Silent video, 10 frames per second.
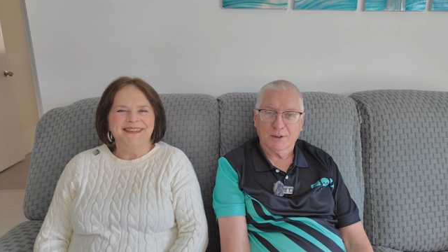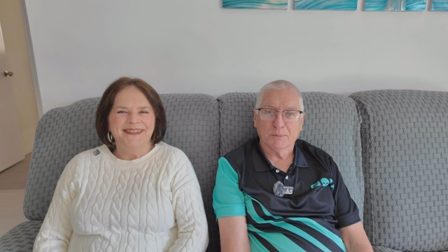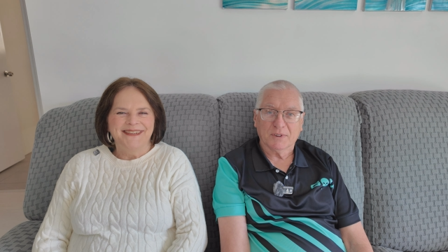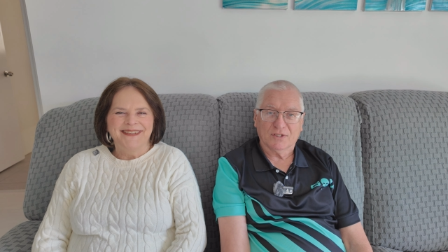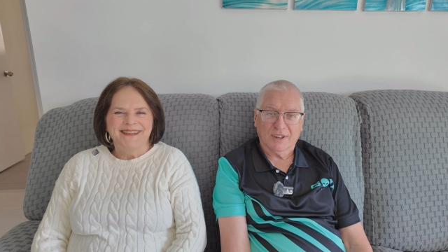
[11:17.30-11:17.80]
Speaker 1: that
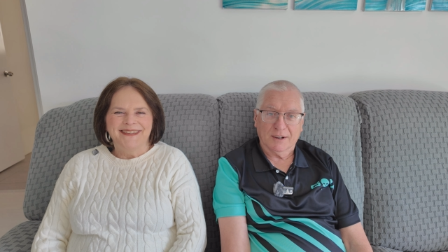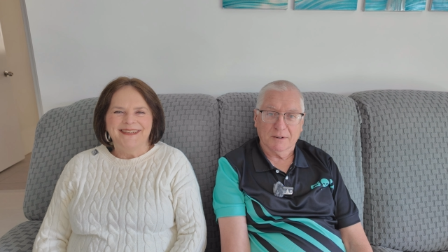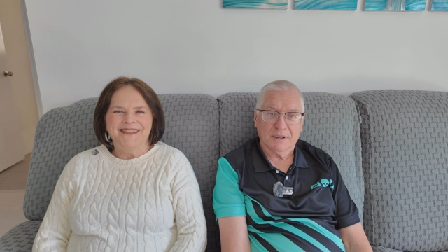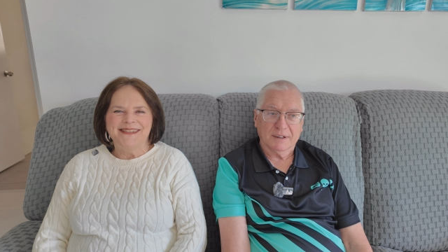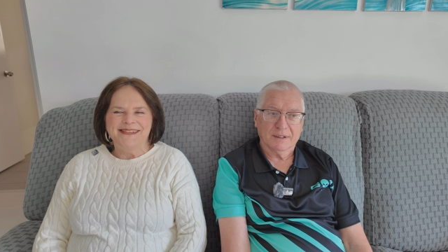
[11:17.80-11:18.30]
could be
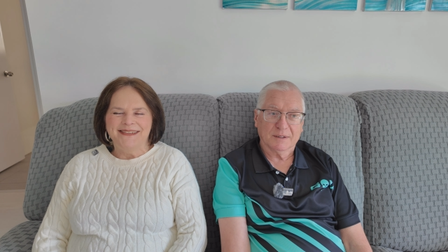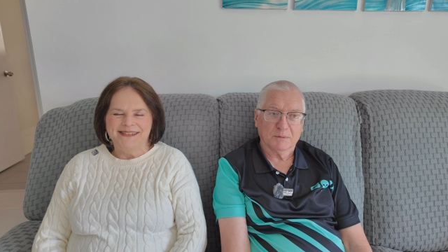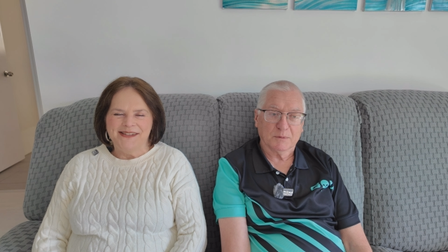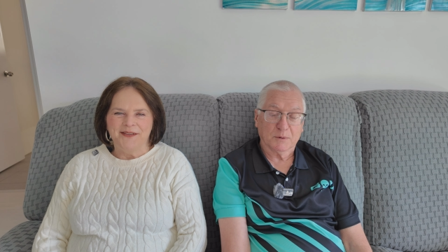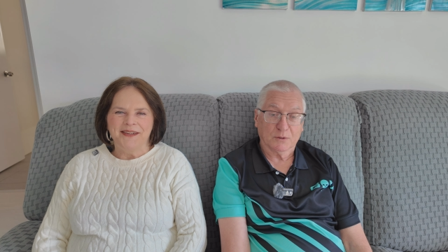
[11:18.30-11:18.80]
scary
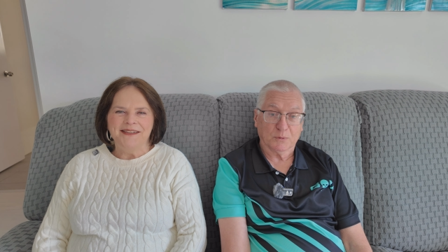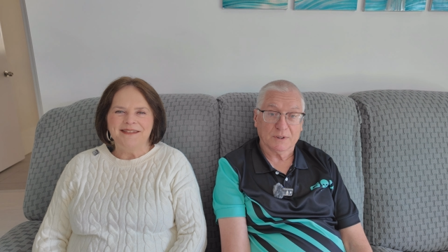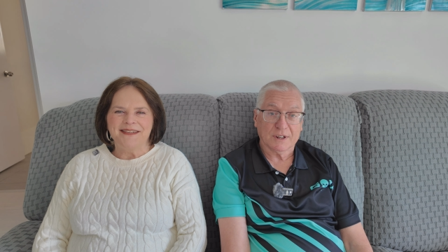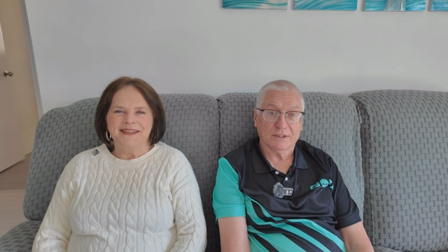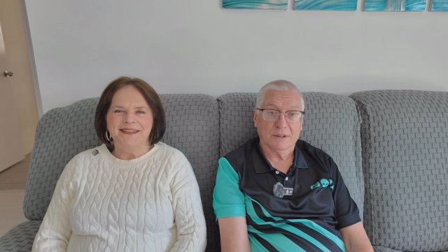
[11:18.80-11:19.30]
Yeah. Uh, because
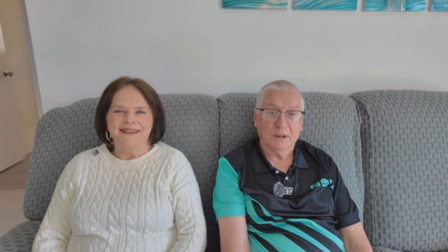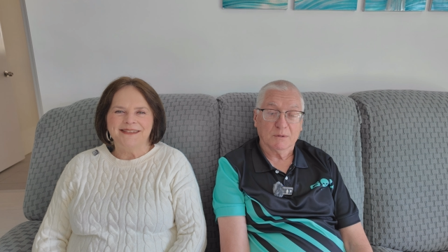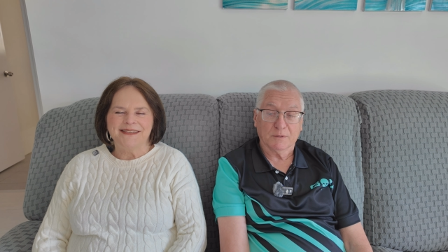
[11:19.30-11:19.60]
we so. did.